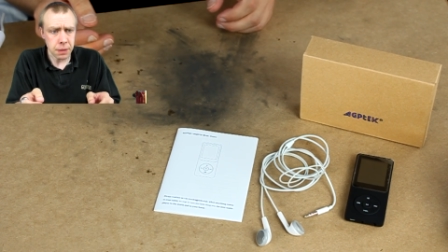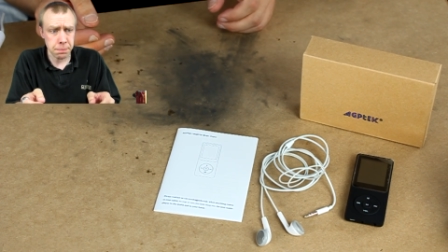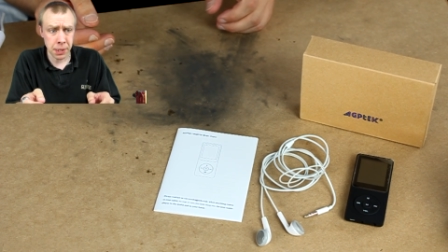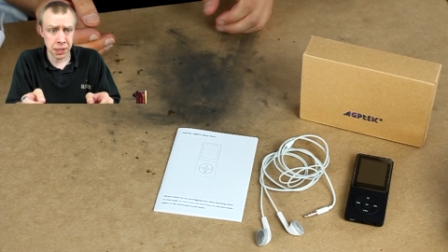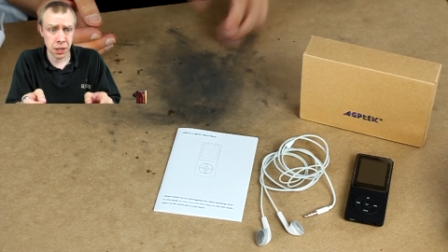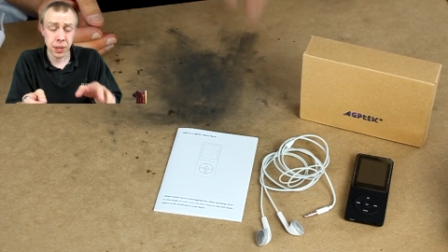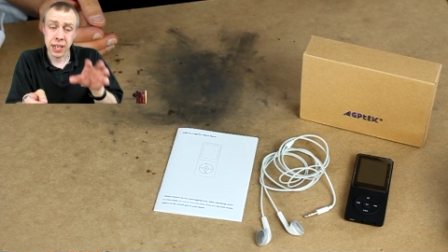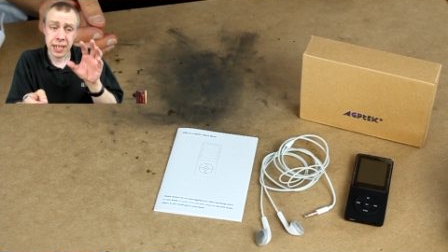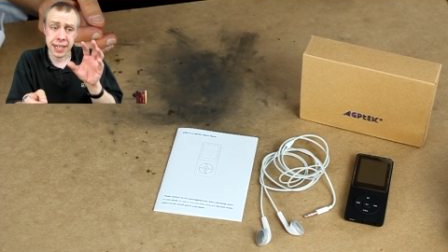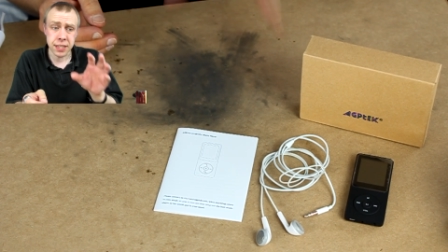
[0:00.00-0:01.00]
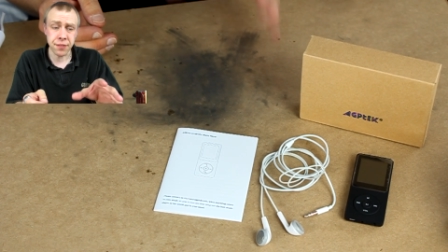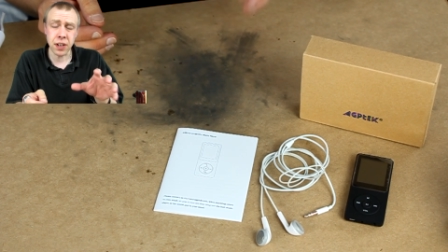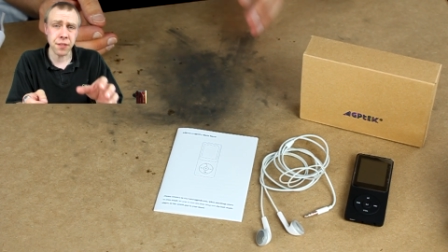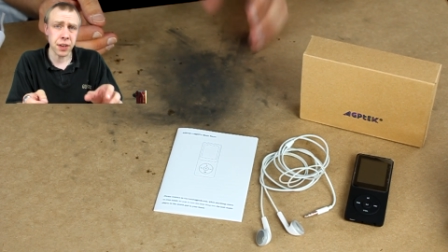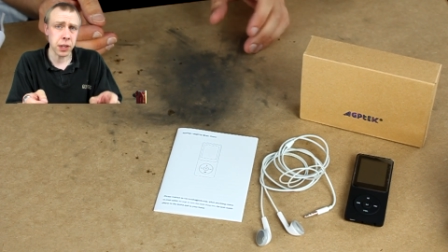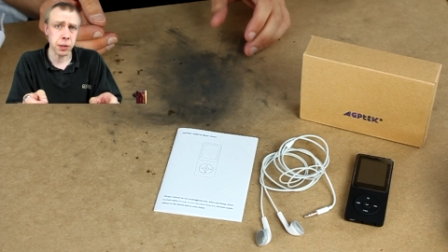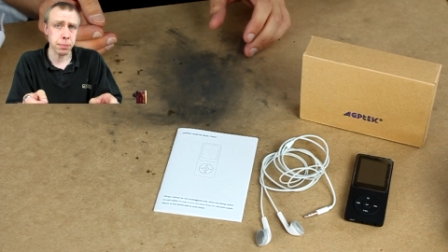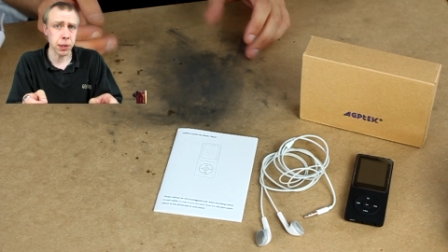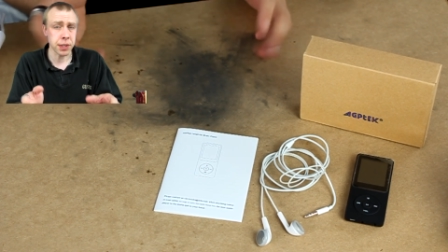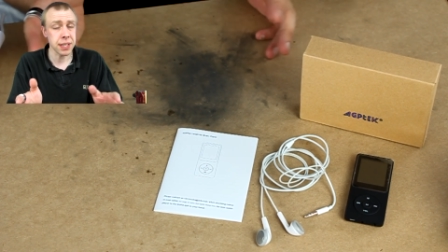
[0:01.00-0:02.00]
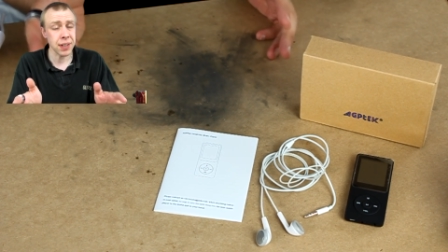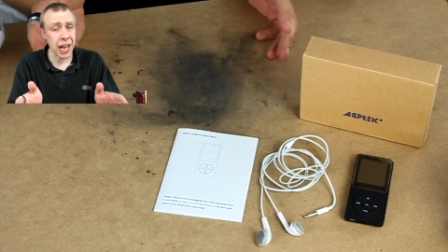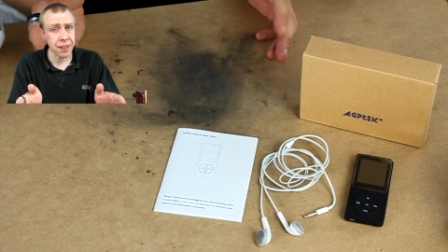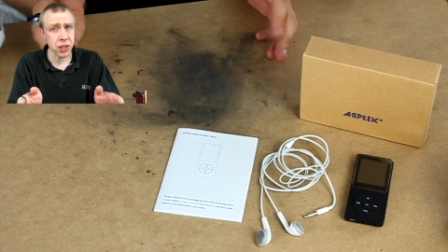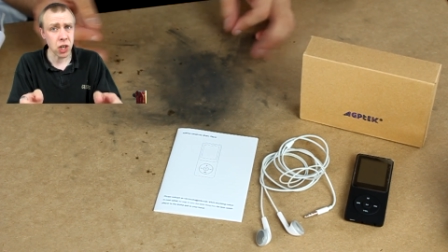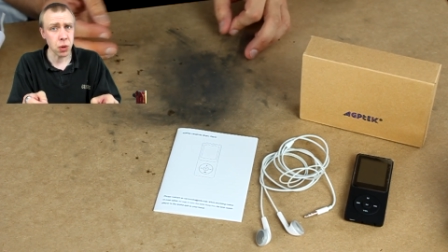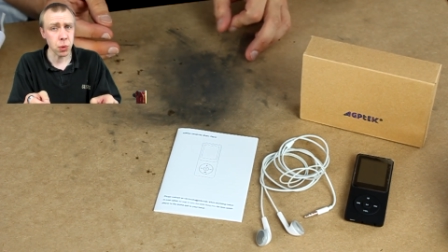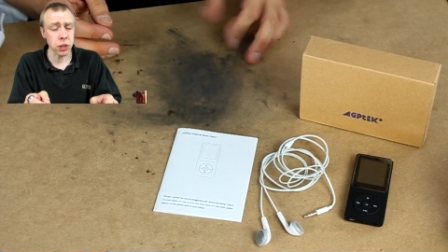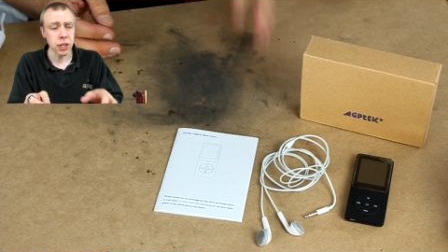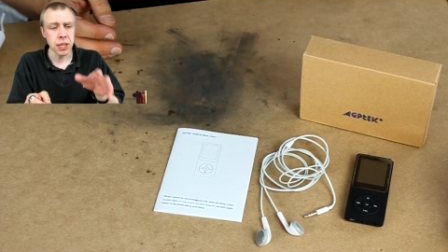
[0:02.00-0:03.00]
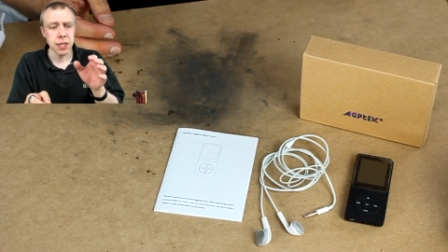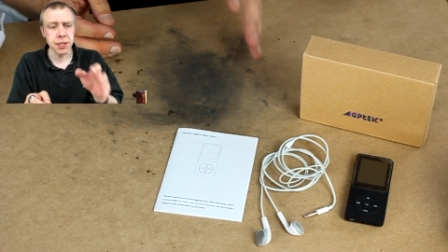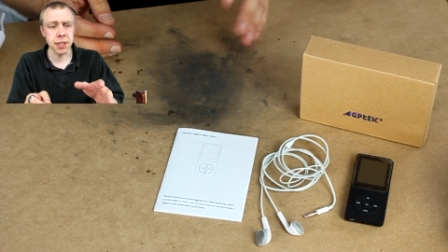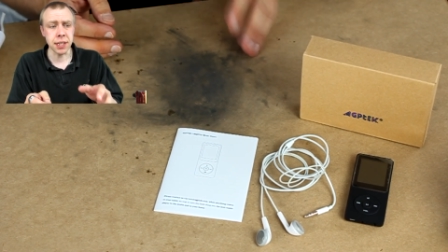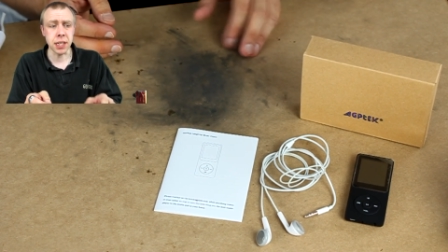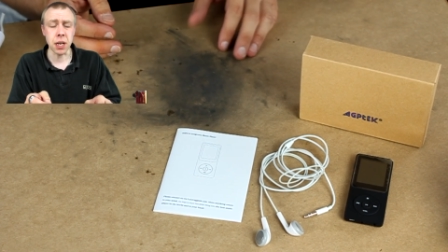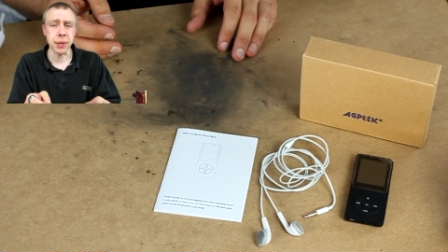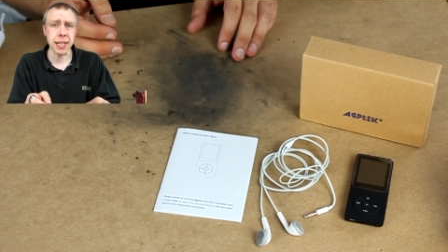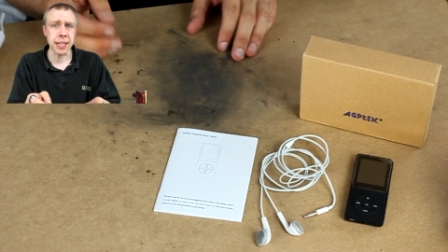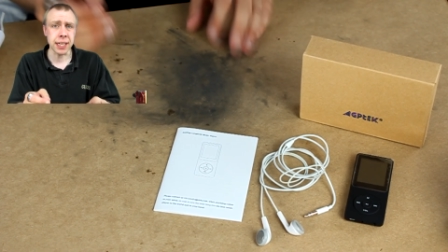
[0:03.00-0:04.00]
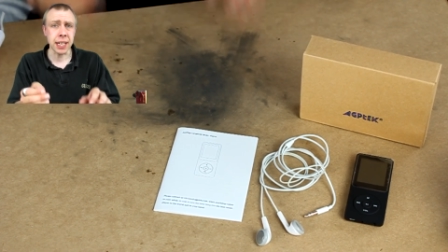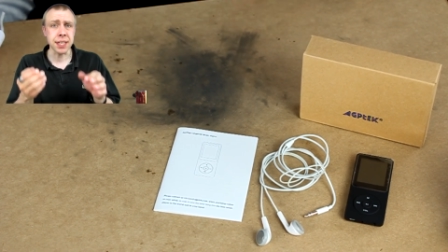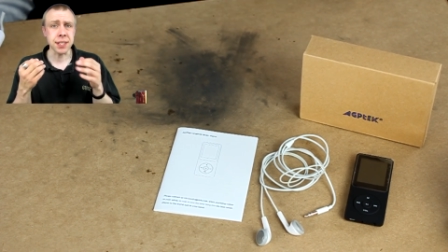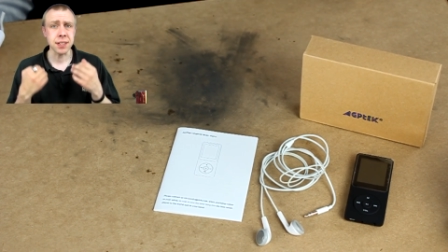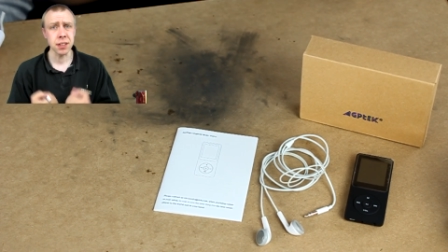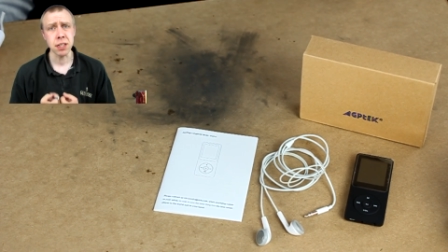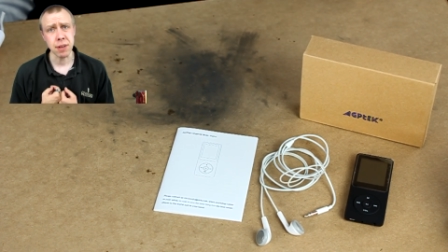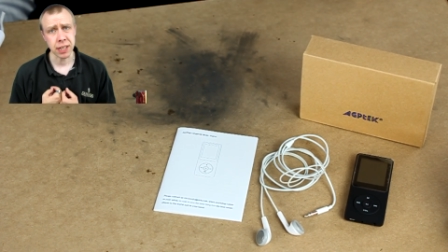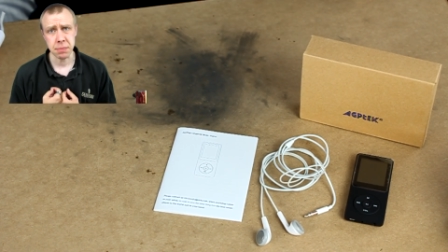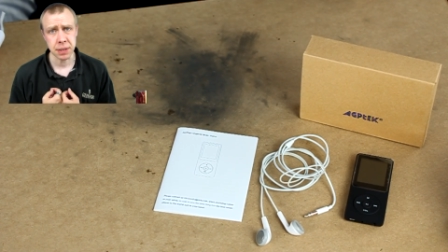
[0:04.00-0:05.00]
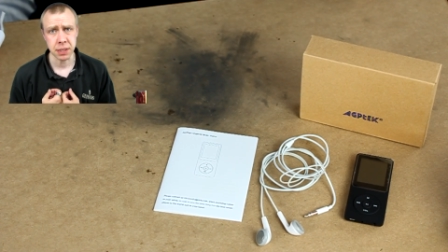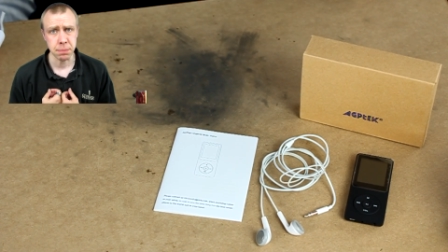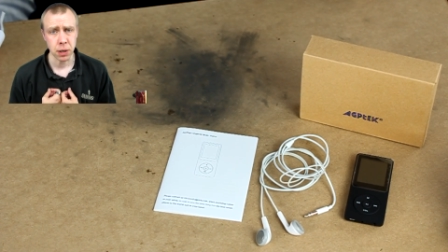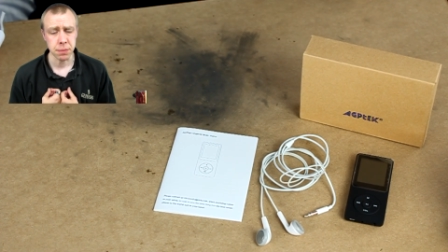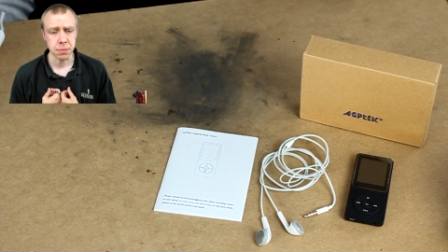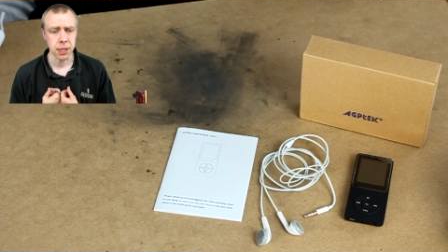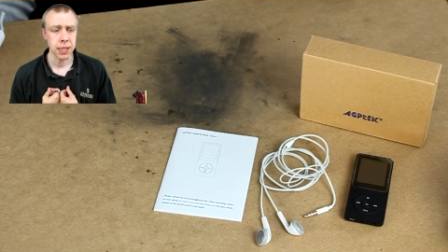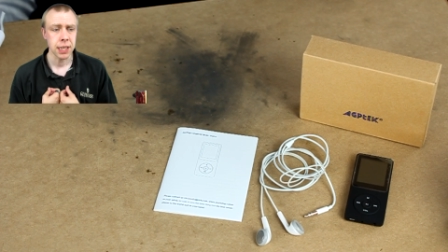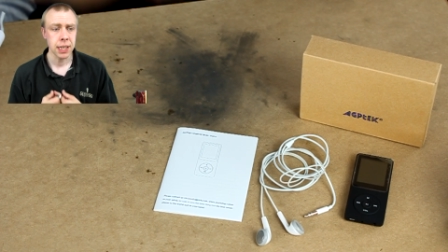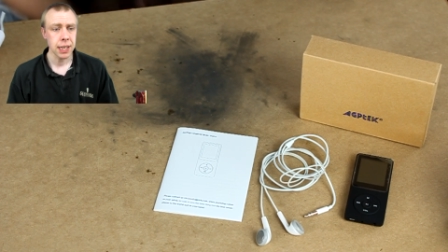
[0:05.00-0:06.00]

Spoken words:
But no, it's a very, very good product. If you haven't got one, certainly go and get it. It's certainly recommended by me.